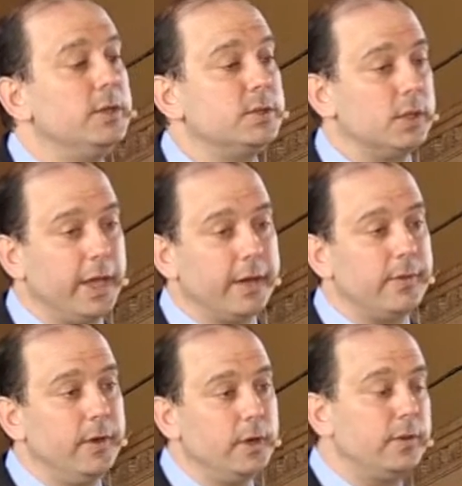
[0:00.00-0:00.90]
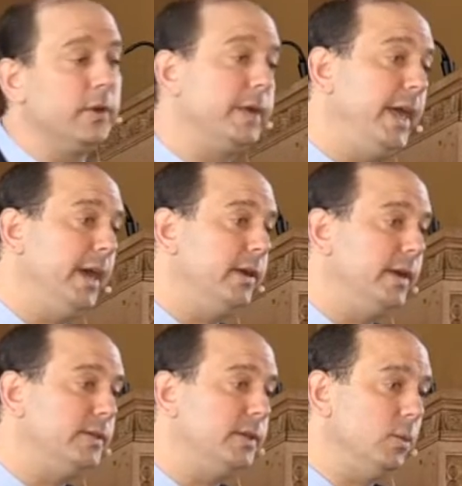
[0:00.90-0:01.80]
select their, their
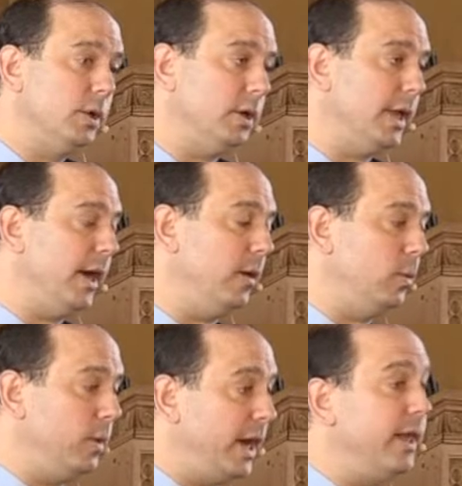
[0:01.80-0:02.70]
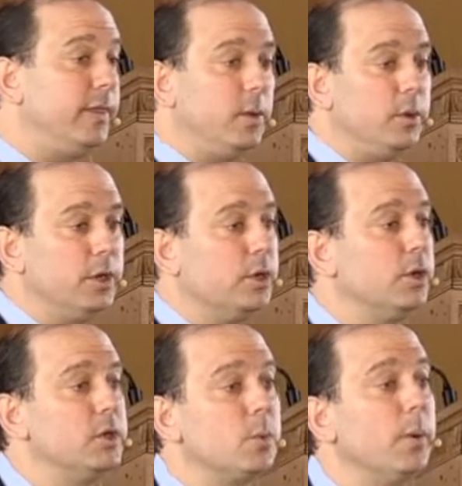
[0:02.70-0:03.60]
candidates and would allow, and I think would
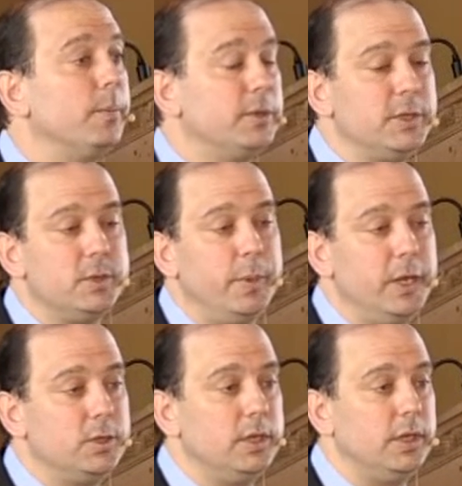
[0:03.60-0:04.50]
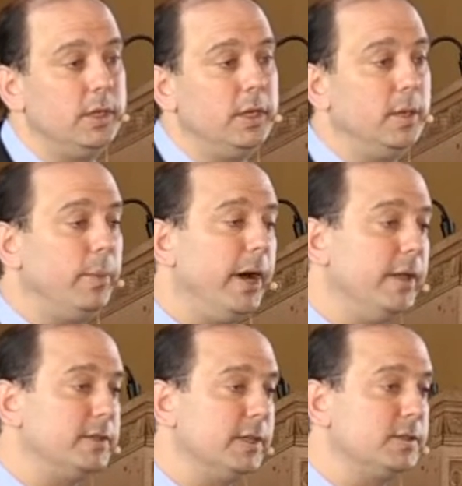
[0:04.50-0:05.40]
encourage more participation in, in
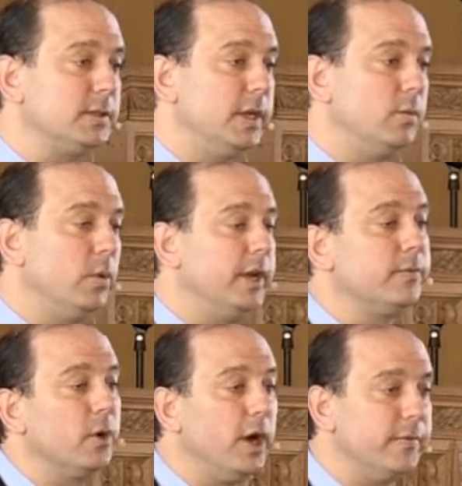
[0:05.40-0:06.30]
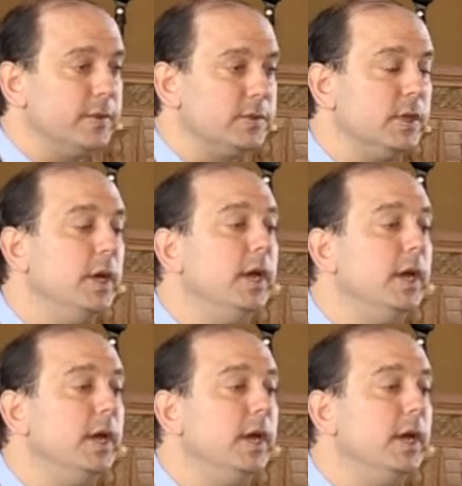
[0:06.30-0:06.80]
politics and running for office,